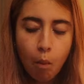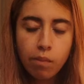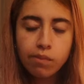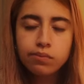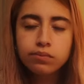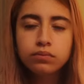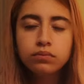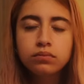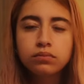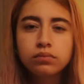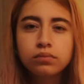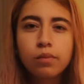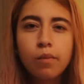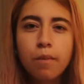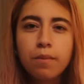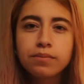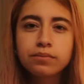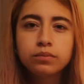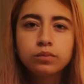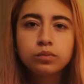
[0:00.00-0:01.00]

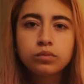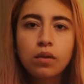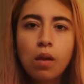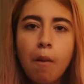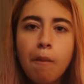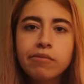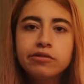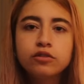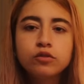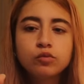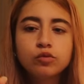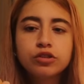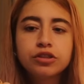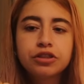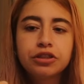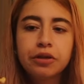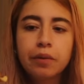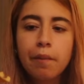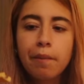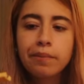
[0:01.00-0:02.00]
Mmm. It's really
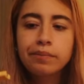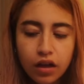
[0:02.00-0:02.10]
good.